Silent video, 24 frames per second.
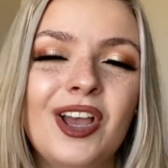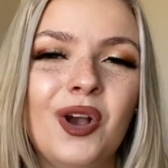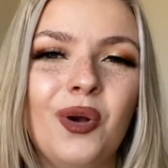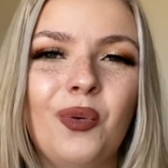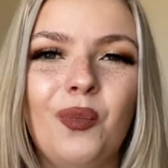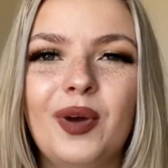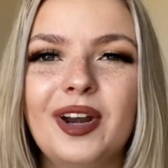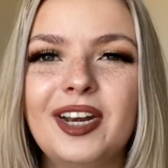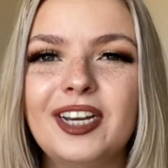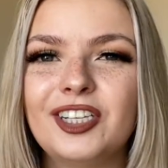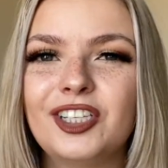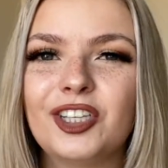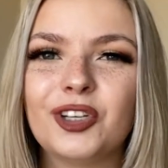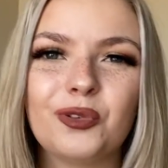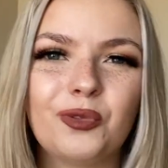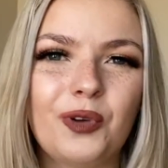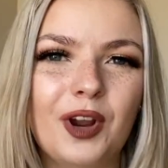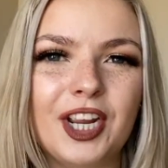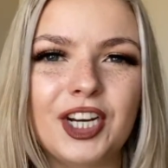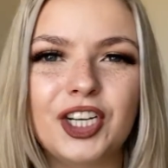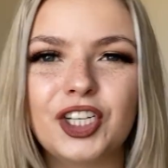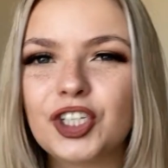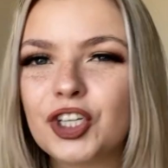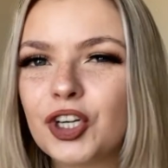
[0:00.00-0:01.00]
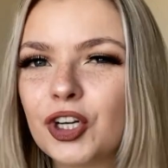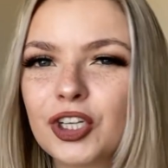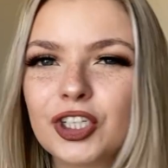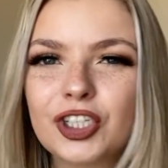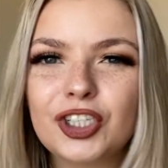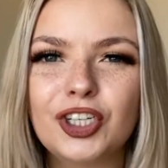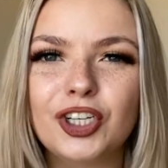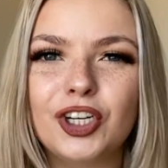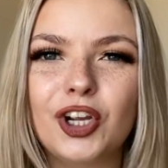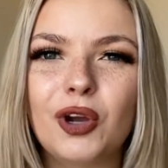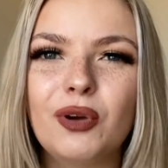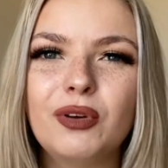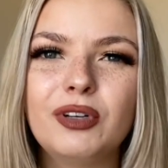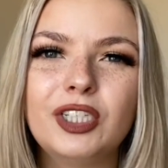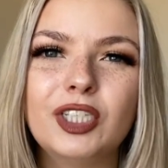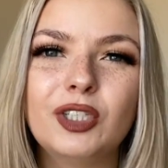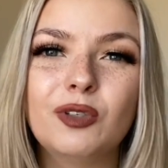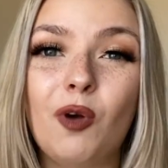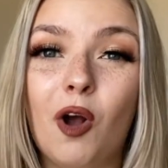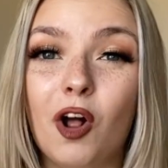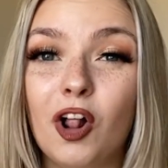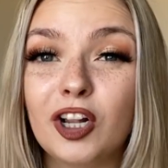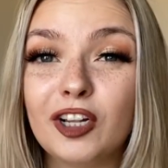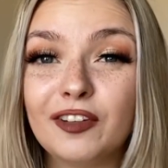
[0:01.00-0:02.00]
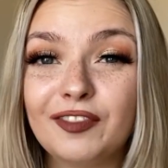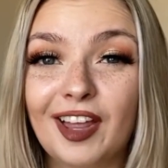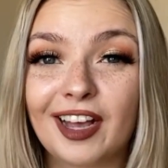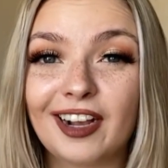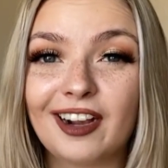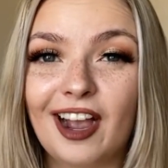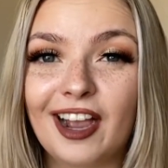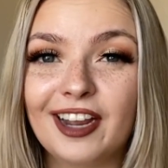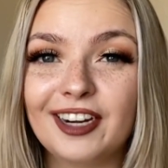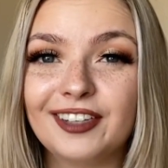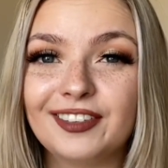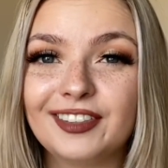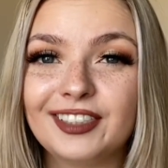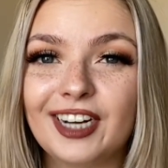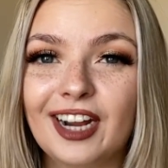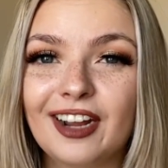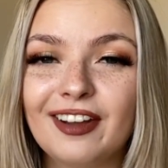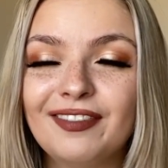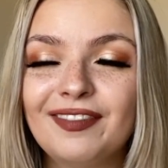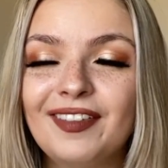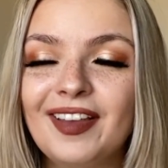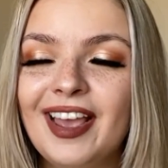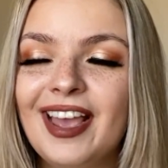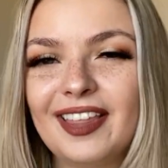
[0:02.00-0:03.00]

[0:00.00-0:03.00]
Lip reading: what is the right church to go to, all of that kind of stuff.